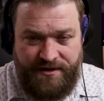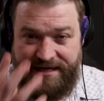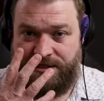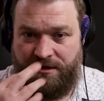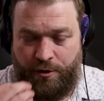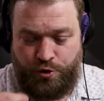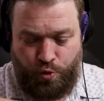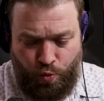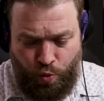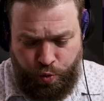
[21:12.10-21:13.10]
it's closed.
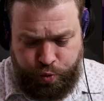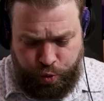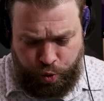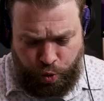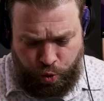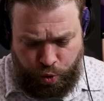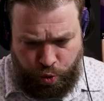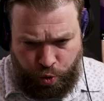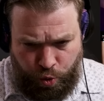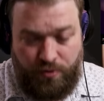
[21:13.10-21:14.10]

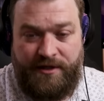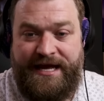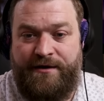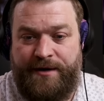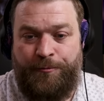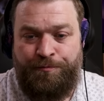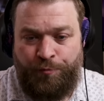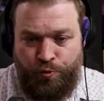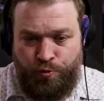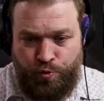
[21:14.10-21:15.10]
Yeah, there we go.
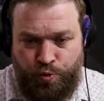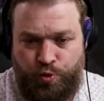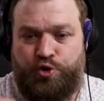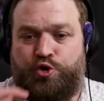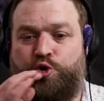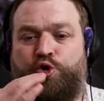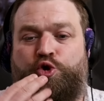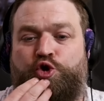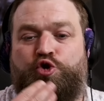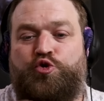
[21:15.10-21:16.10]
So right
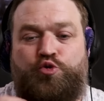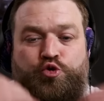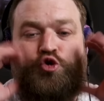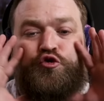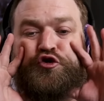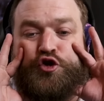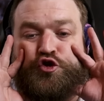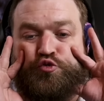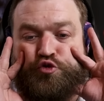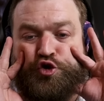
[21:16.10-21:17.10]
there,
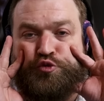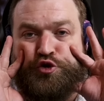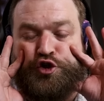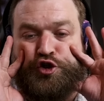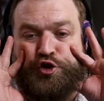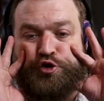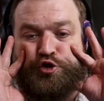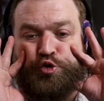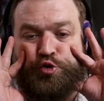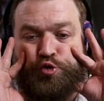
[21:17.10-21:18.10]
everything's really, really
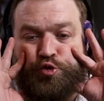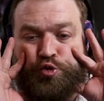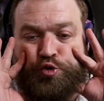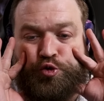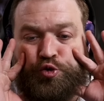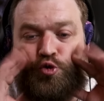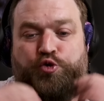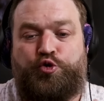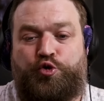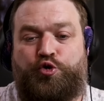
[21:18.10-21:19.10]
closed. Mm,
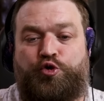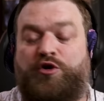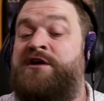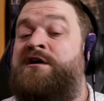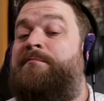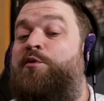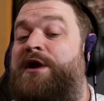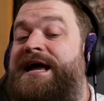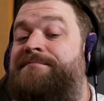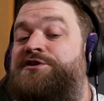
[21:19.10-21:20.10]
mm. But what
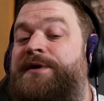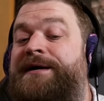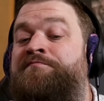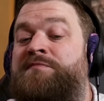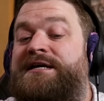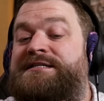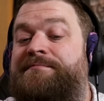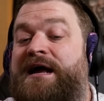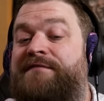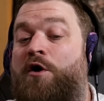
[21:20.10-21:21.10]
I am doing is
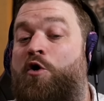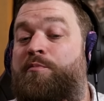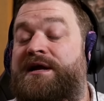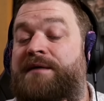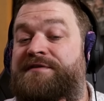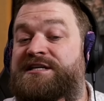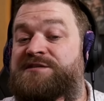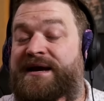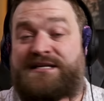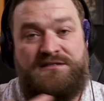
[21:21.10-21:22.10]
I'm kind of opening up this
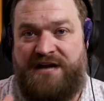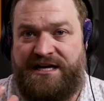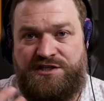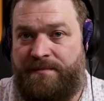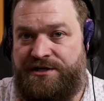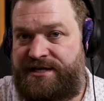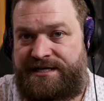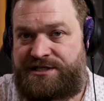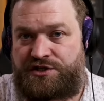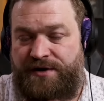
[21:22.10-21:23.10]
space, not so much that
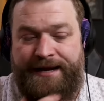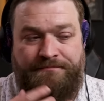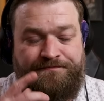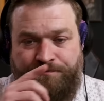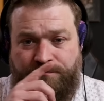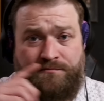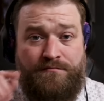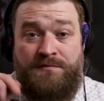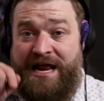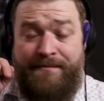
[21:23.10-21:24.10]
it's a strain,
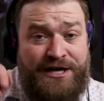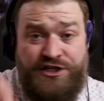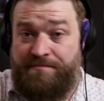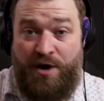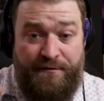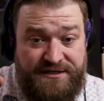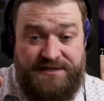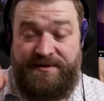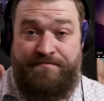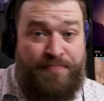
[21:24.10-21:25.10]
and I'm actually
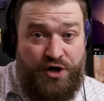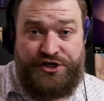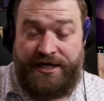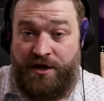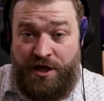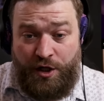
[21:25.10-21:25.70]
purposely pushing